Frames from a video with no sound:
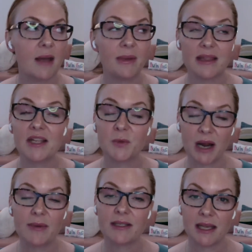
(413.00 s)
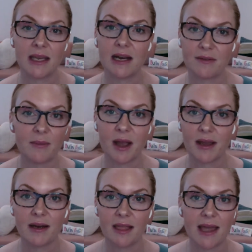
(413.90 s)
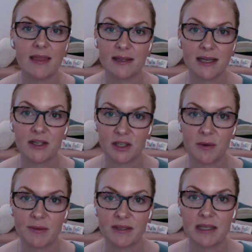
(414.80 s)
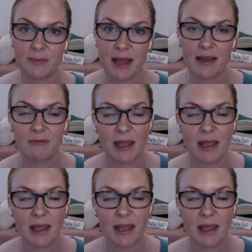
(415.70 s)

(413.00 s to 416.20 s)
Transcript: I mean, that's what I was thinking of. I'm not going to lie. That's actually what was the back of